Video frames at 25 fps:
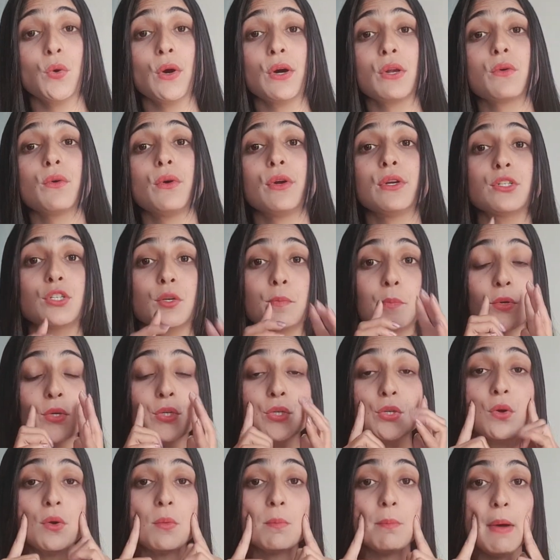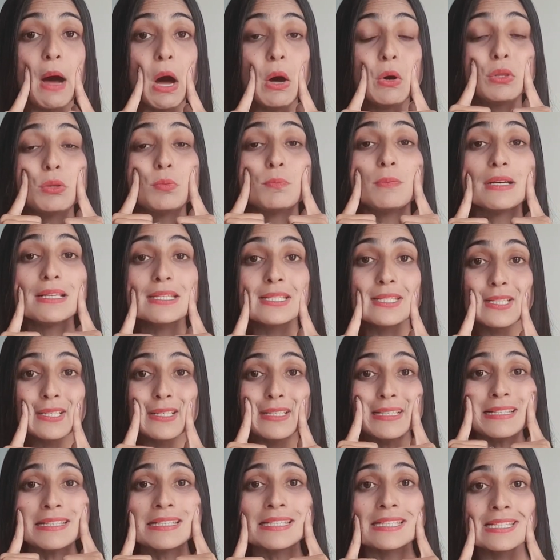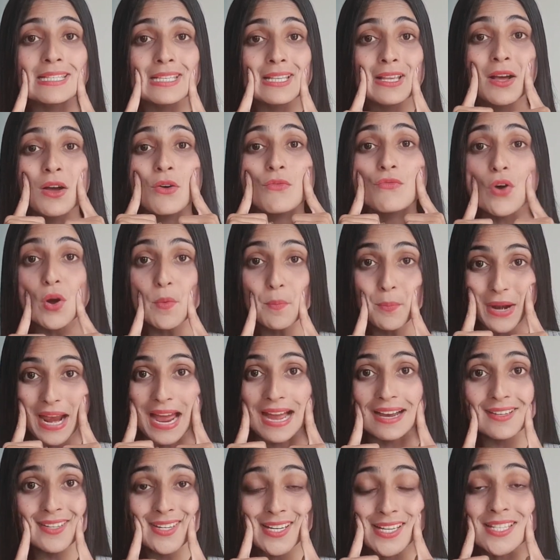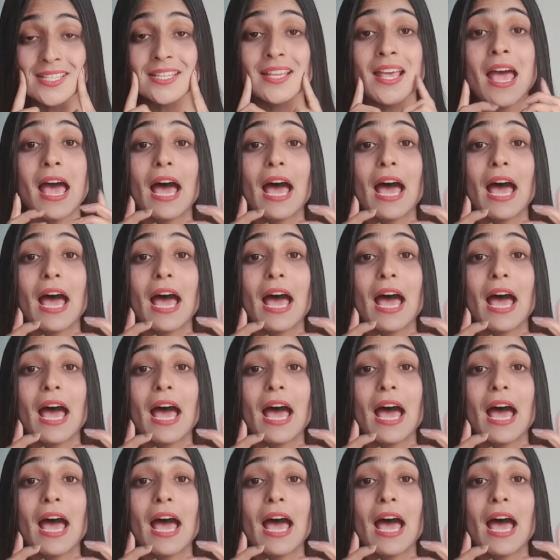are going to put your mouth muscles for practice,